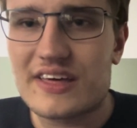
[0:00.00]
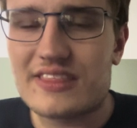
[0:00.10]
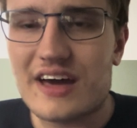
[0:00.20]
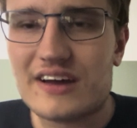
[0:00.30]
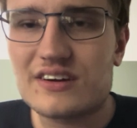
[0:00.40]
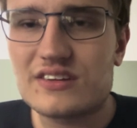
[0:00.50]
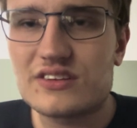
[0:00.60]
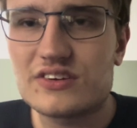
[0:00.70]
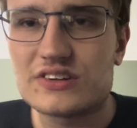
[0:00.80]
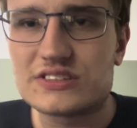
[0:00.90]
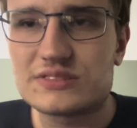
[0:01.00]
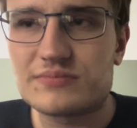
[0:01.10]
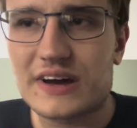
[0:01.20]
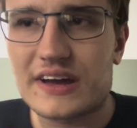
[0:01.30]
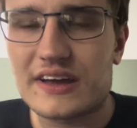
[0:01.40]
that concludes
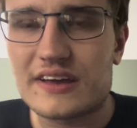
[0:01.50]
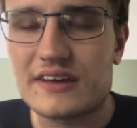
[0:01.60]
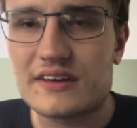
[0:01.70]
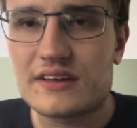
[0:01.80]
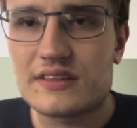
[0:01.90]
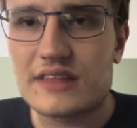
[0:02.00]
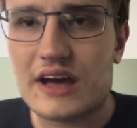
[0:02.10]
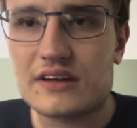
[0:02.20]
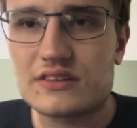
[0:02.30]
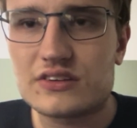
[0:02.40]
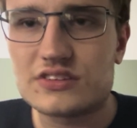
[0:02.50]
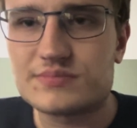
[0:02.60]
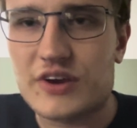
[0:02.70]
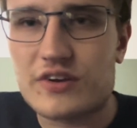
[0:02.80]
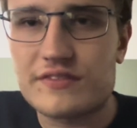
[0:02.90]
my
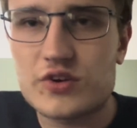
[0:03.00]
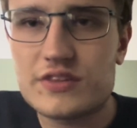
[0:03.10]
review